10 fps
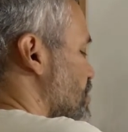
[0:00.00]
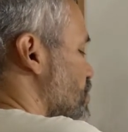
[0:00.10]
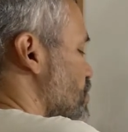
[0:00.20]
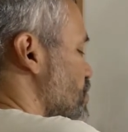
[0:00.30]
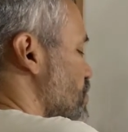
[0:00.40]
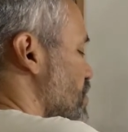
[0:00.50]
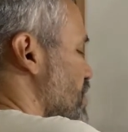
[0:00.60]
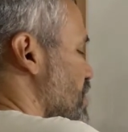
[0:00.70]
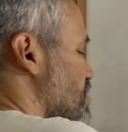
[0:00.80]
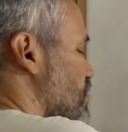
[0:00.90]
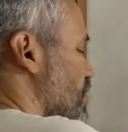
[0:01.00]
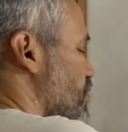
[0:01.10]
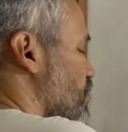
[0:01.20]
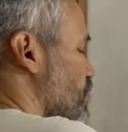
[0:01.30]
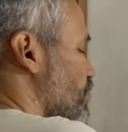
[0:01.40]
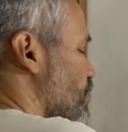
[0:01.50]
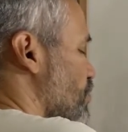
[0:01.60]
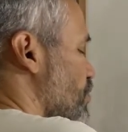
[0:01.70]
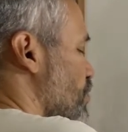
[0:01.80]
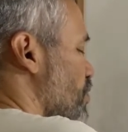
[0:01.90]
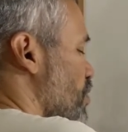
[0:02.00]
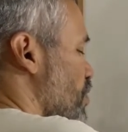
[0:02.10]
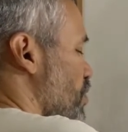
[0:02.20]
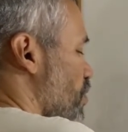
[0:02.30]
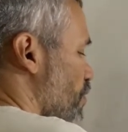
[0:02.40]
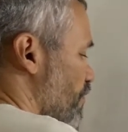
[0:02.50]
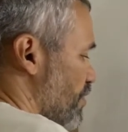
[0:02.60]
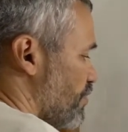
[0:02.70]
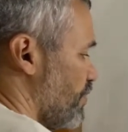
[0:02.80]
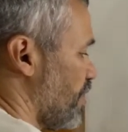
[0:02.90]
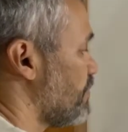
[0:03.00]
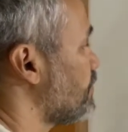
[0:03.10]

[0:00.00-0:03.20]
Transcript: 2 a square root of 2 over 3.